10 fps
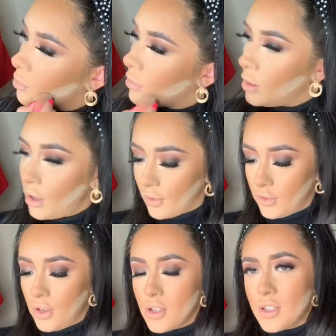You don't have to
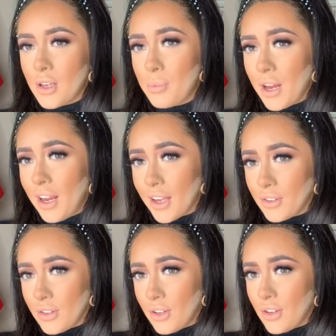do this like but I like
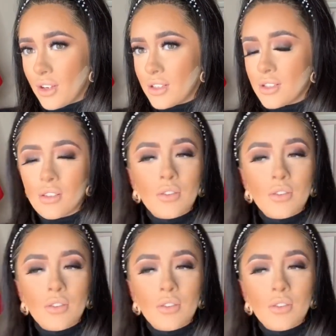to do this.